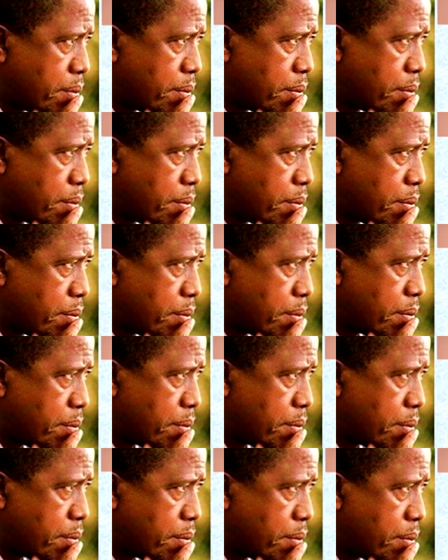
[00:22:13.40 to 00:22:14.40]

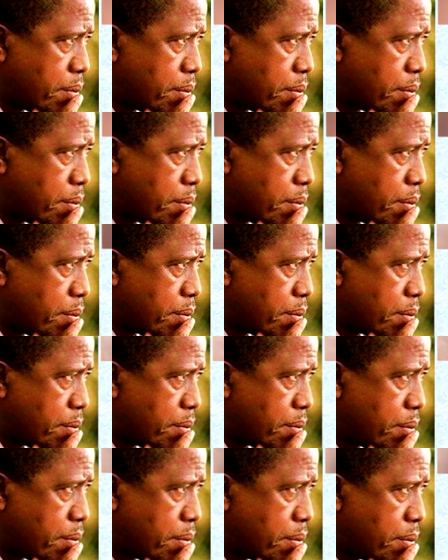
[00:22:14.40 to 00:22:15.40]

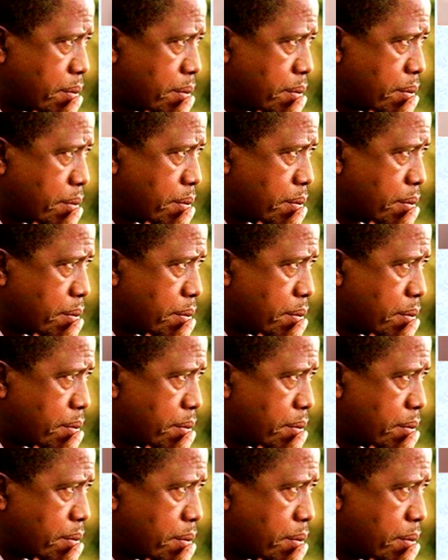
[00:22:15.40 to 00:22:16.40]

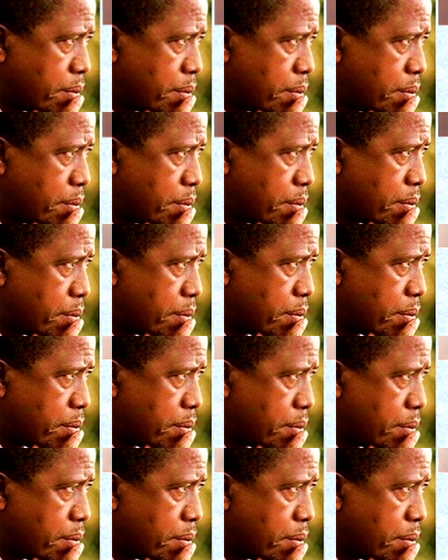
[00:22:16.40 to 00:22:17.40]

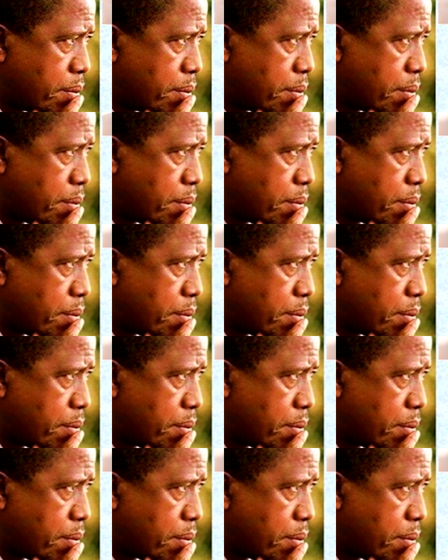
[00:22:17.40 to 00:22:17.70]
[no speech]